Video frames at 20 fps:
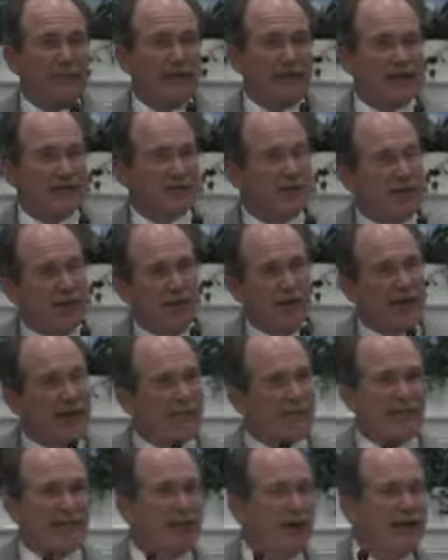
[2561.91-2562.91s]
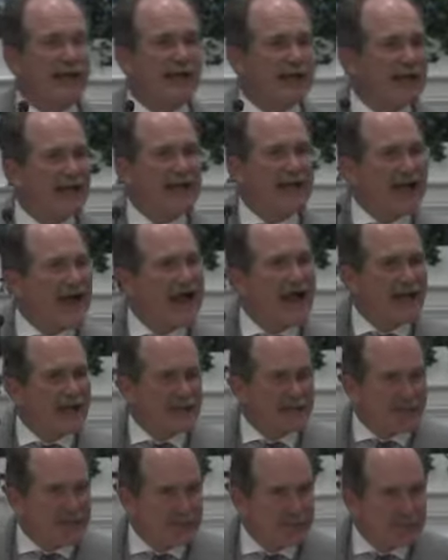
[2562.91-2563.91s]
is we don't have to break any
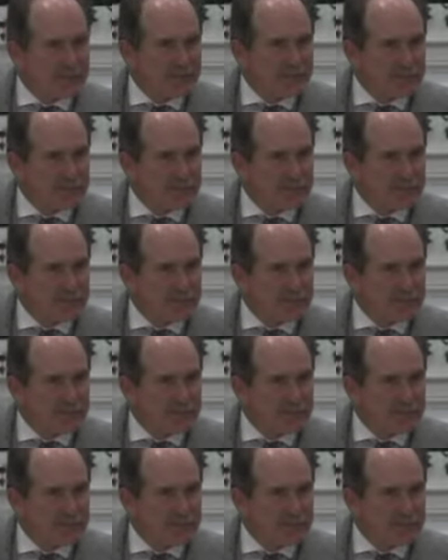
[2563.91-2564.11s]
ice.